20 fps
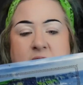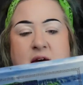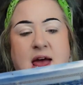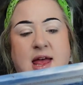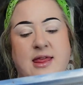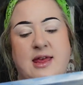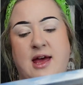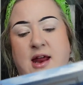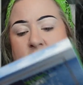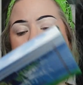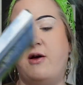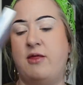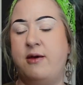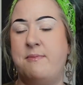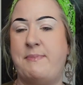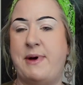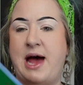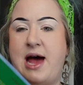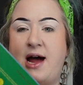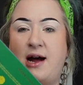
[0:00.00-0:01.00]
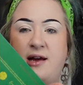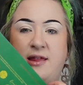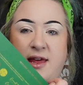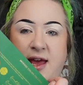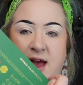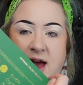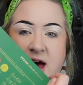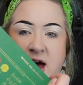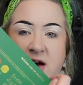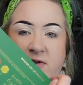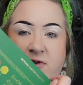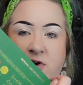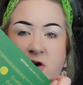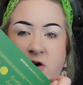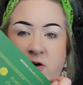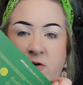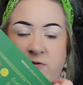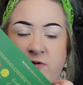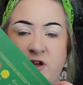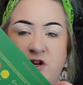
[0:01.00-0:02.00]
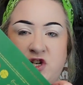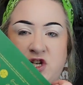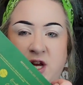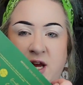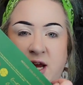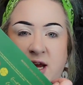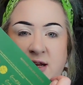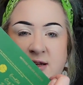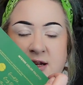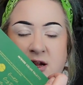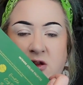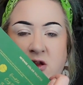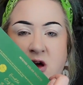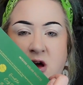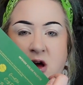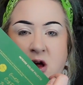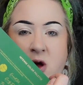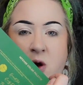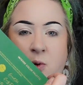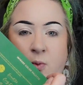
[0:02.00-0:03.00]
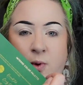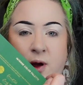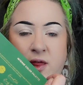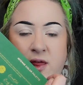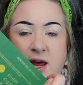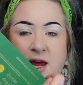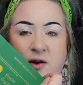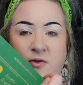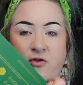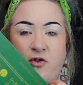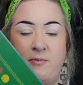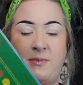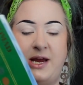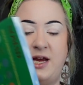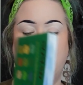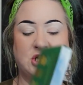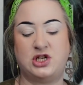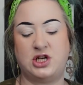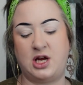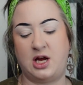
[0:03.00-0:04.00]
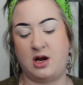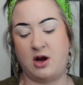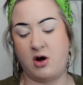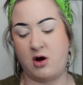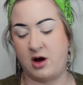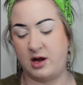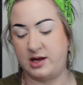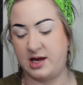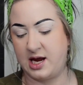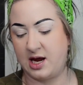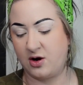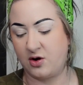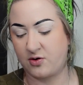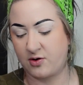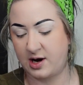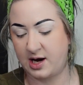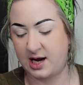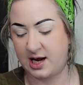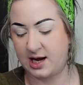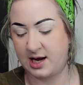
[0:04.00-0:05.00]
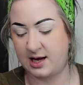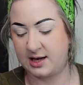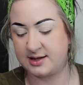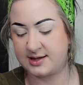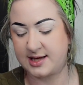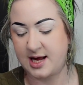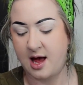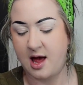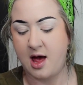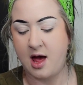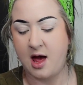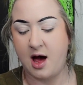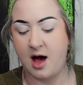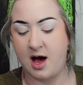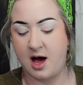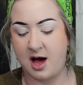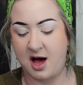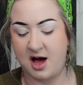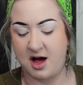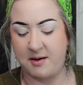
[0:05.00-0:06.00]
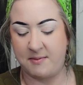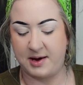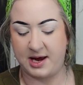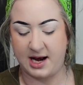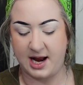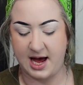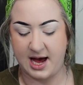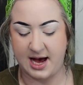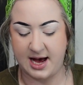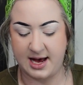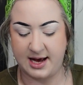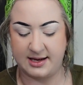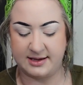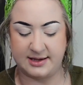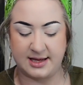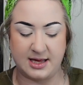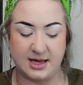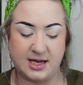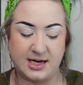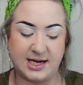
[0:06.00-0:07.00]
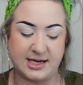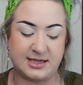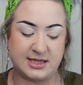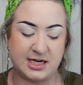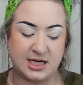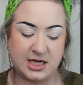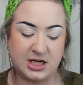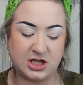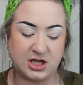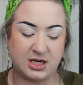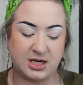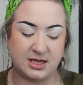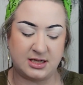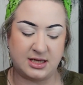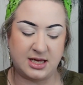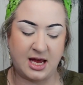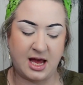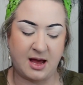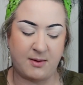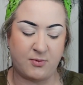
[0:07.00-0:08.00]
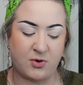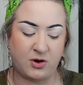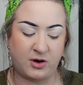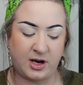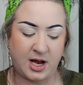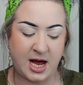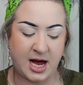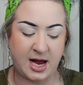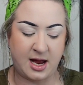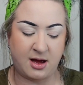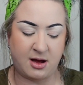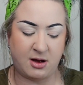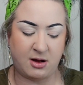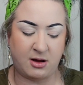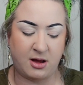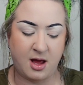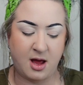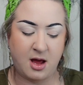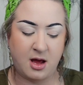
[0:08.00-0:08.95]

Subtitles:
And then on the back, they have all of the shades along with information on the ingredients. It has that the destination is the Emerald Isle.